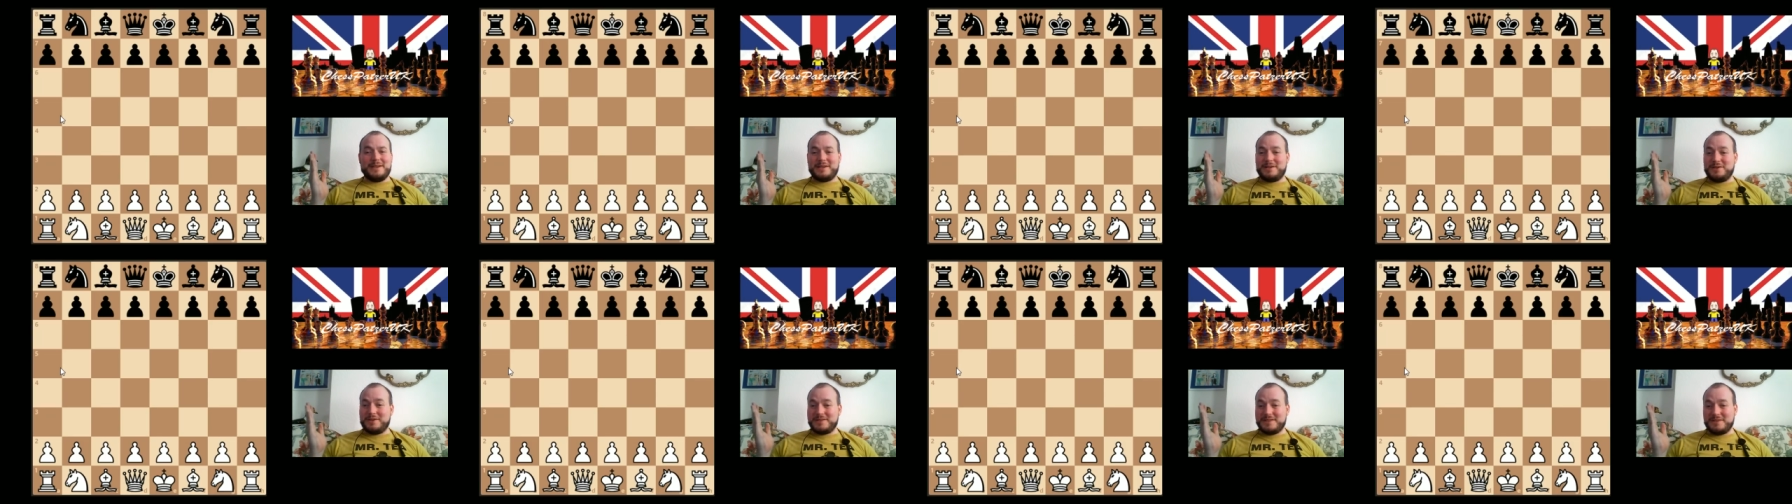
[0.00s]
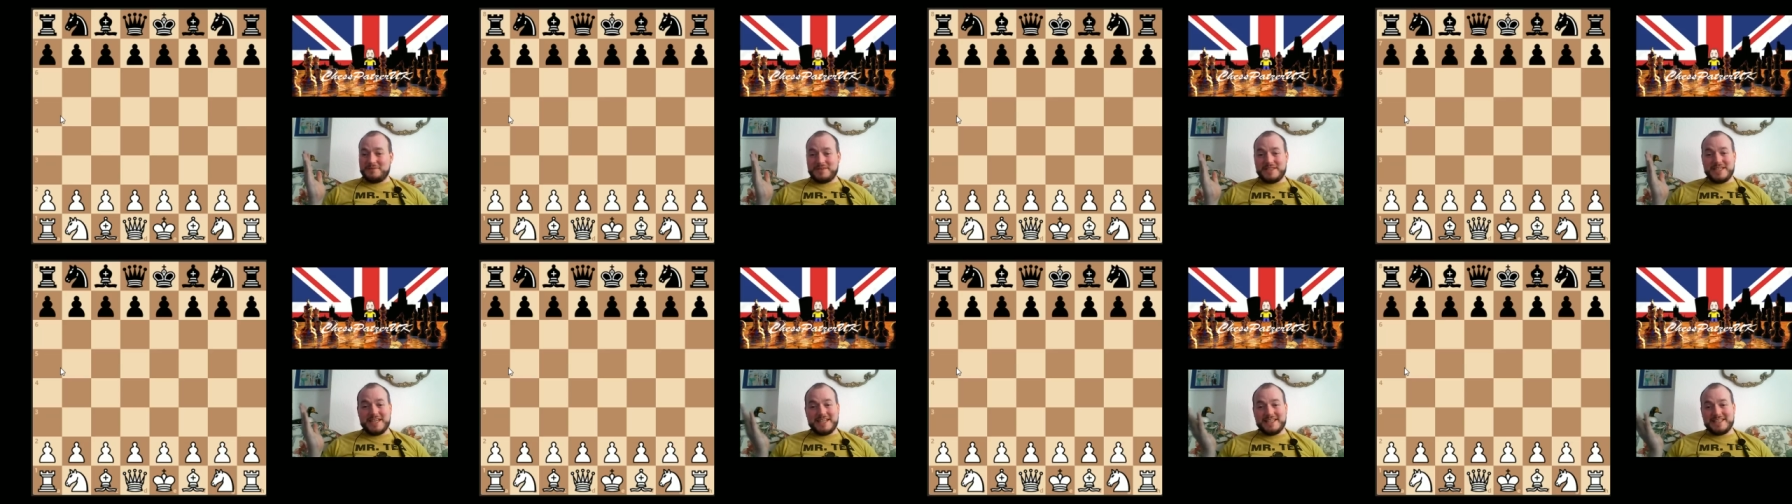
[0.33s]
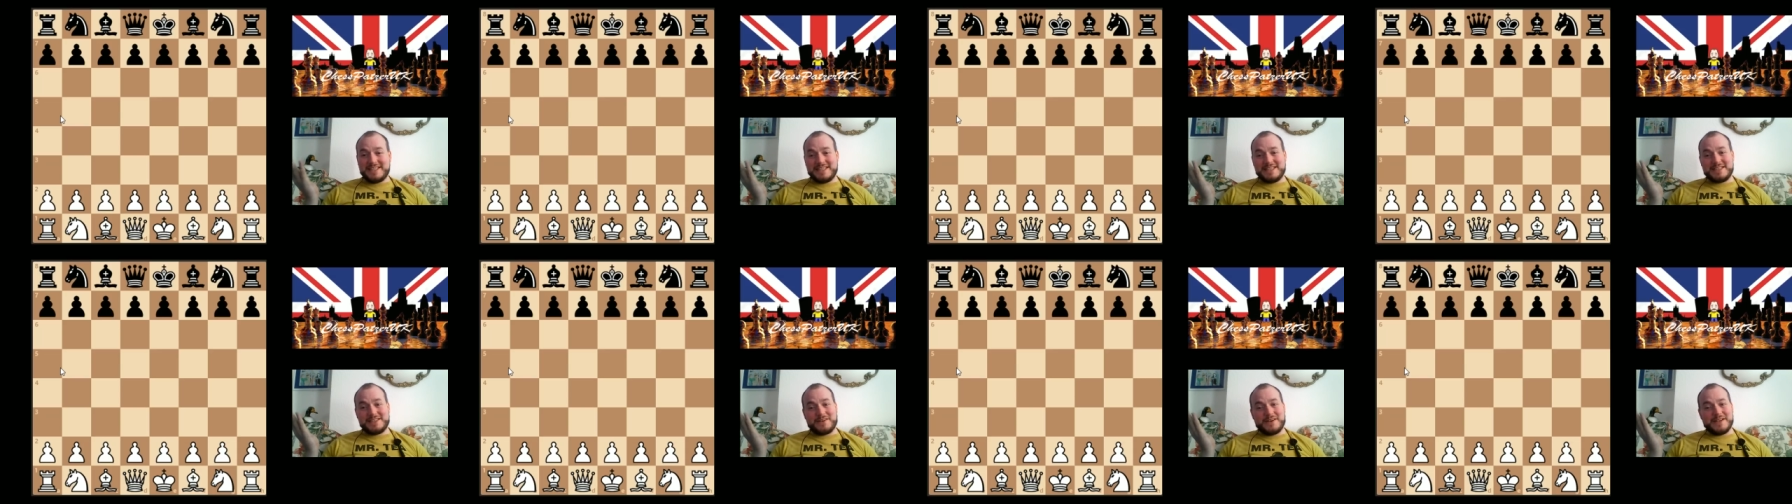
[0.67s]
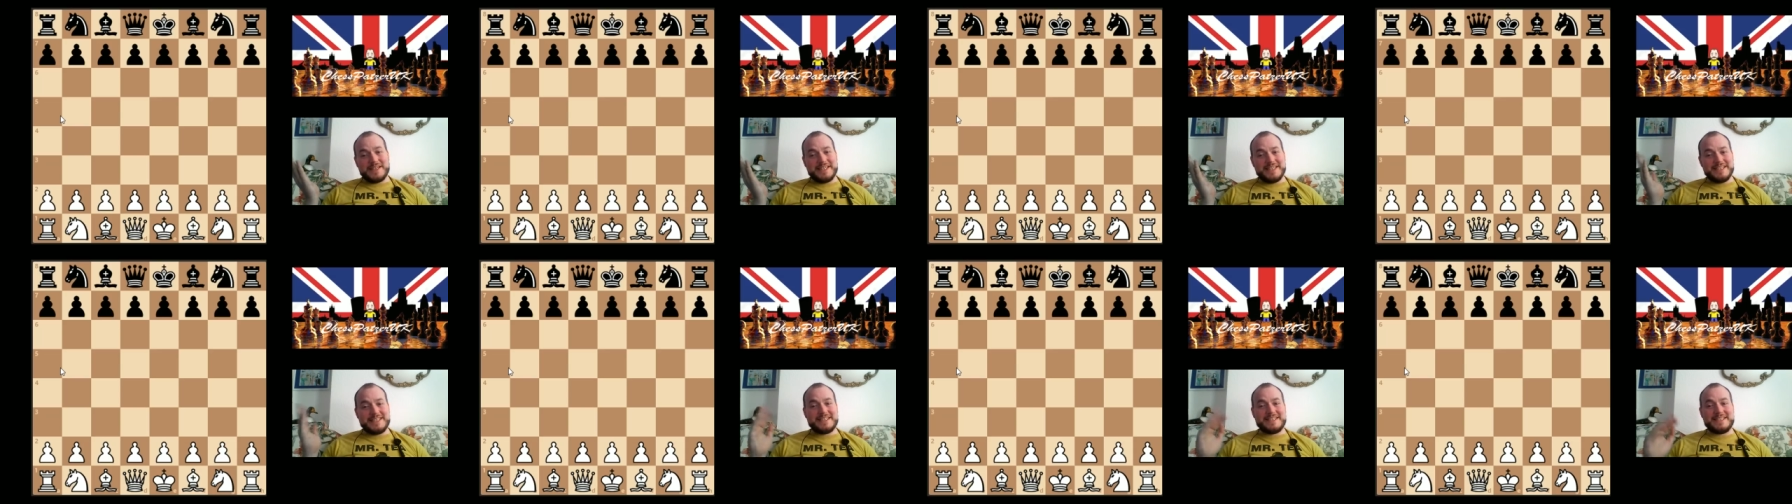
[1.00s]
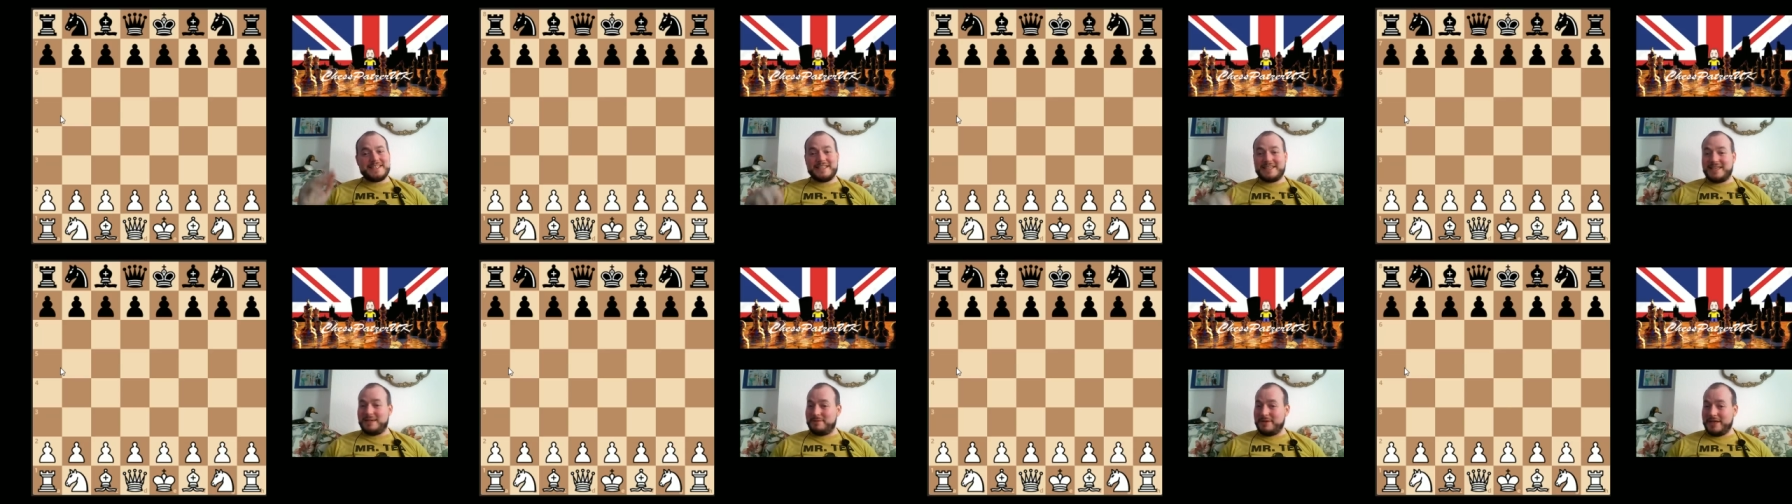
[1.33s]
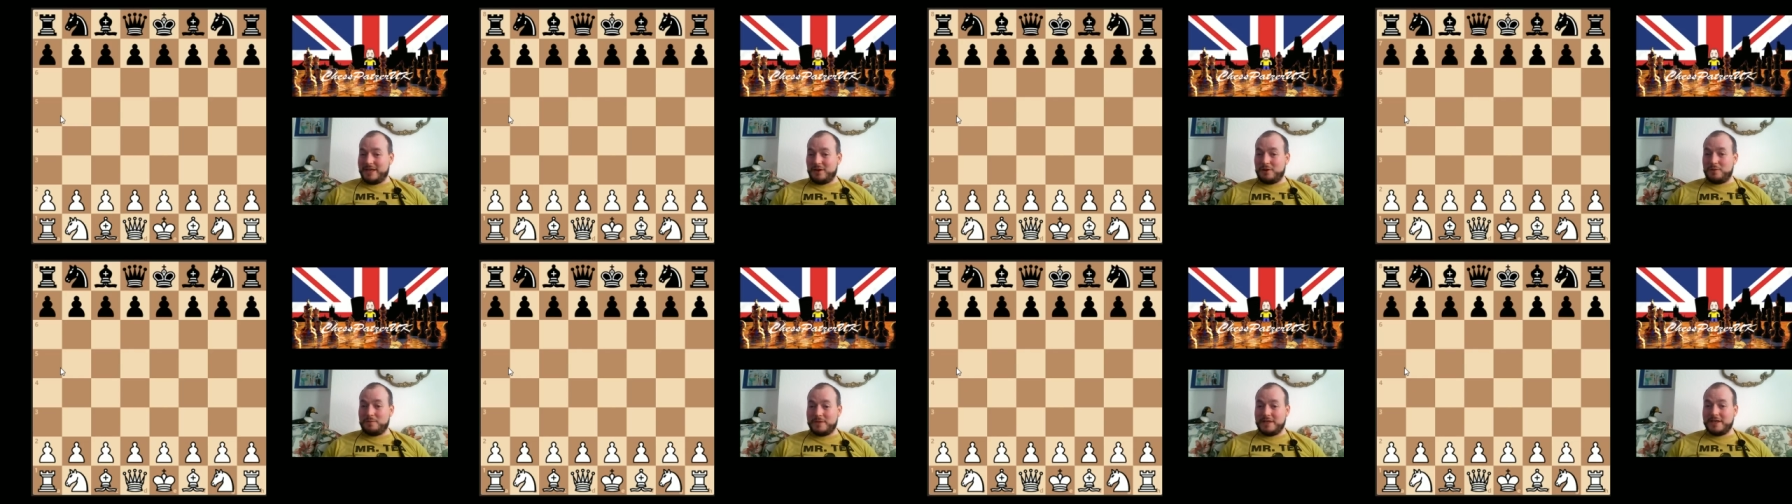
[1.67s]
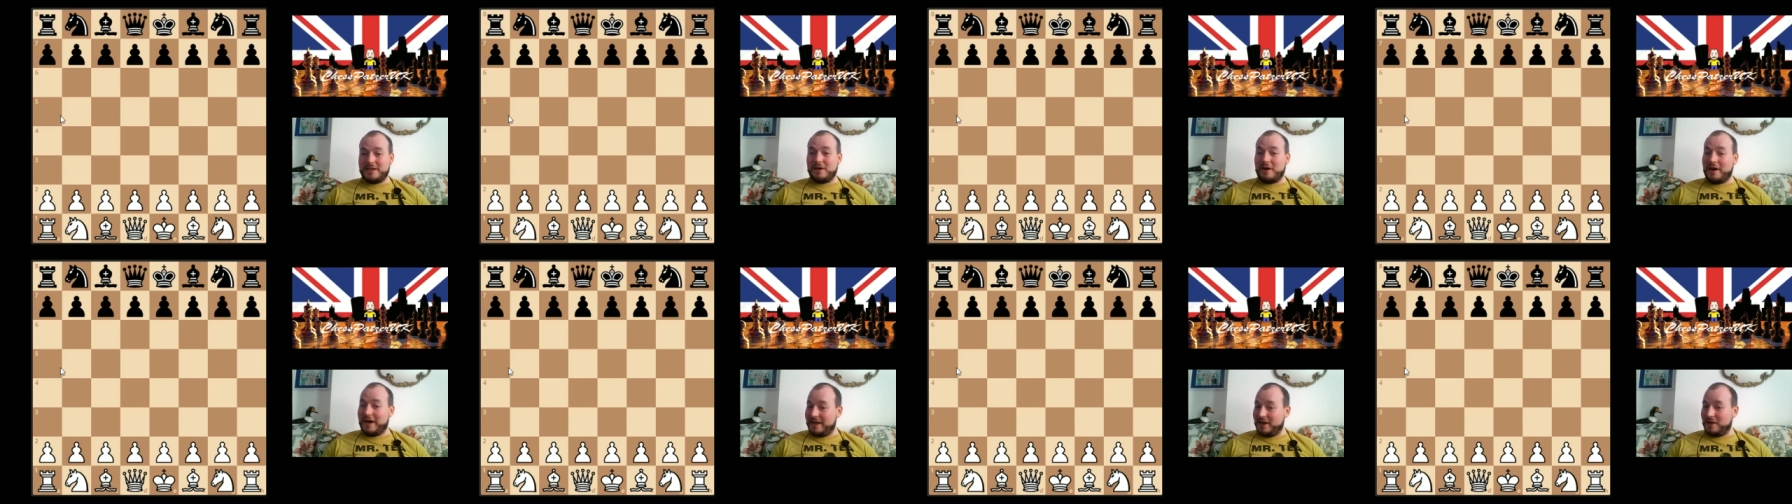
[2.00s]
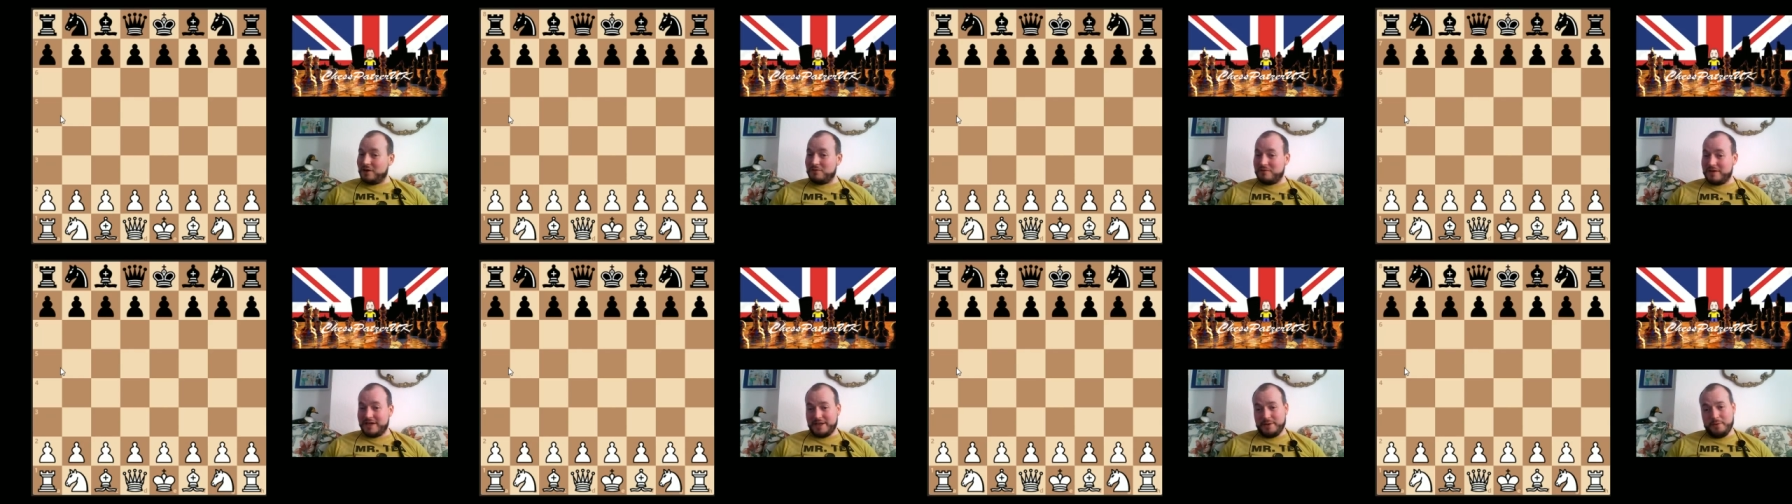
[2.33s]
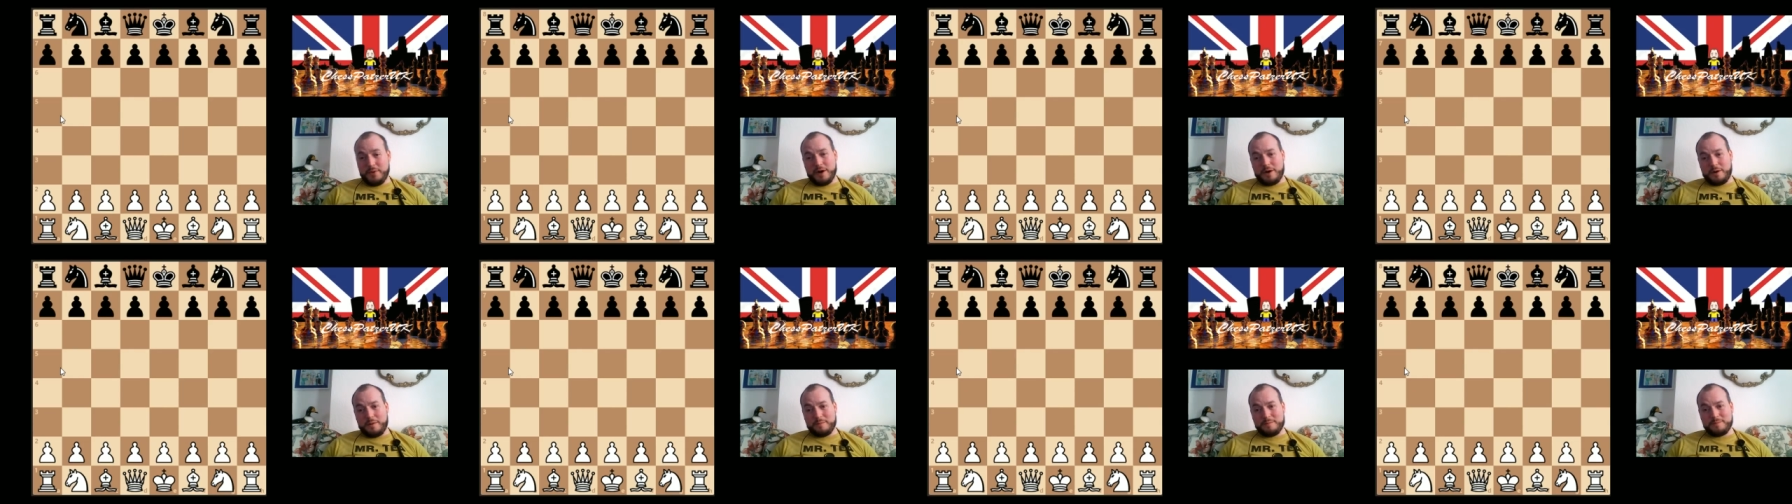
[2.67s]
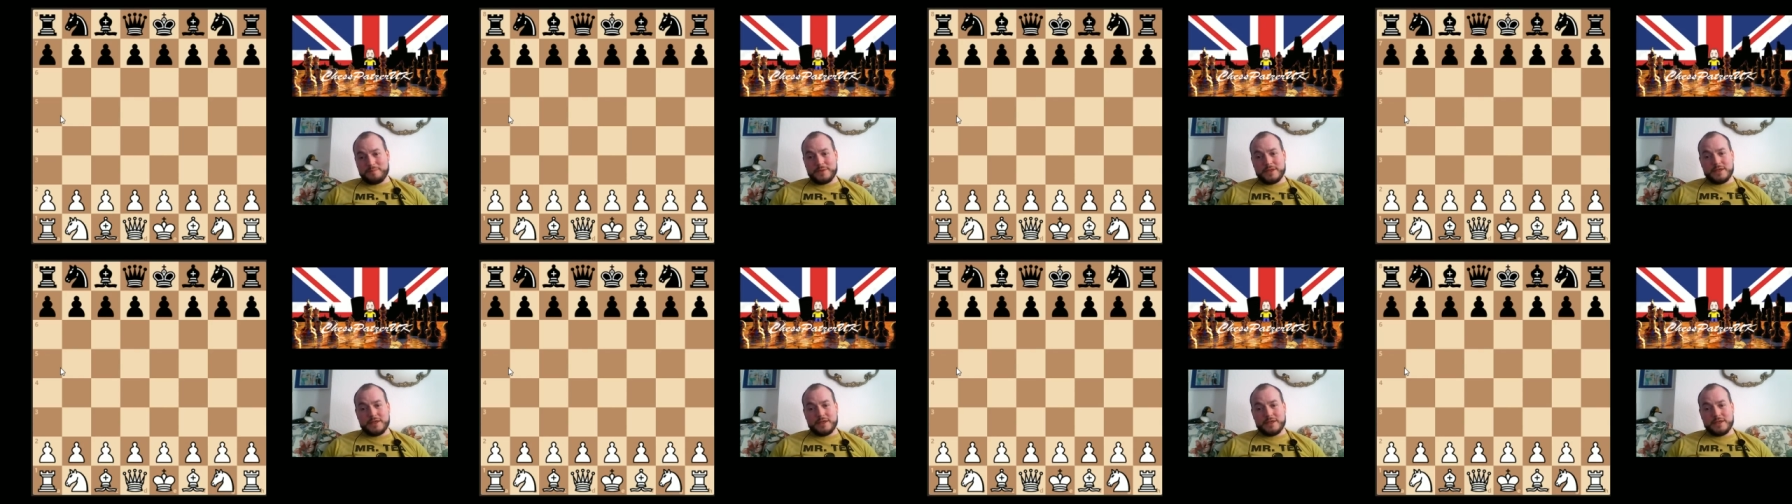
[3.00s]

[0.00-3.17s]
gods of chess decided to give me an opening that I know really well.